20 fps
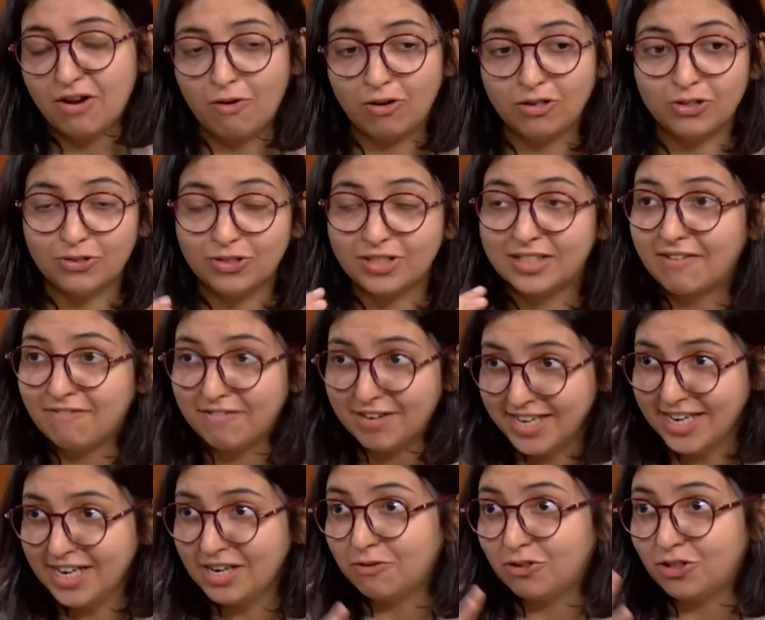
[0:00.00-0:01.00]
and also
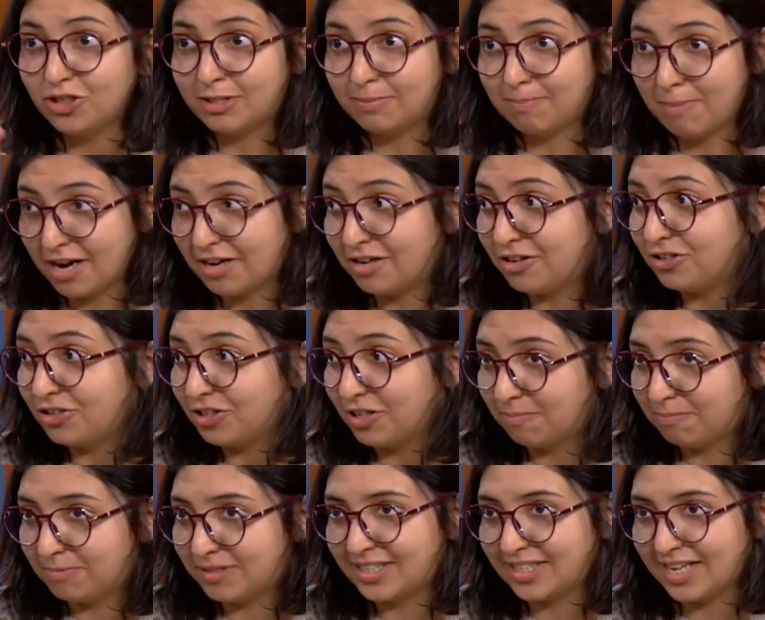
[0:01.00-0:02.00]
17, which is
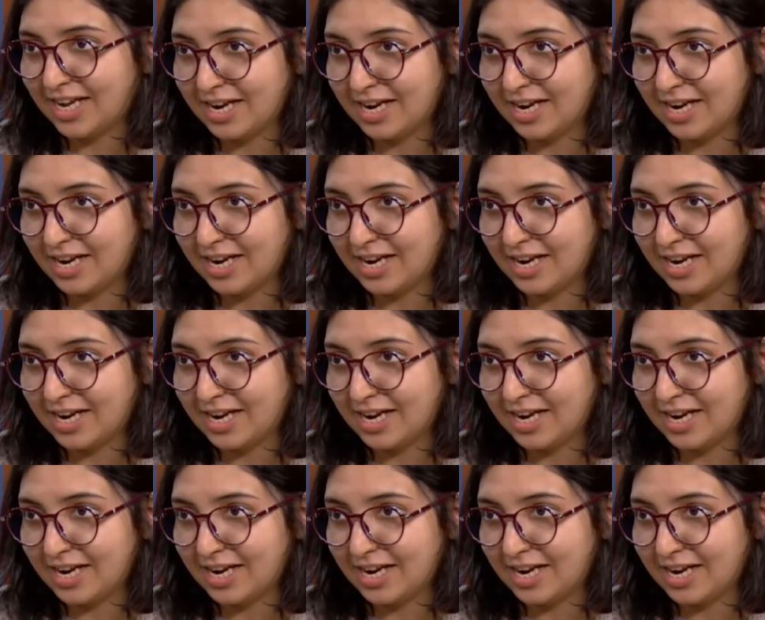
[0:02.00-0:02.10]
partnerships.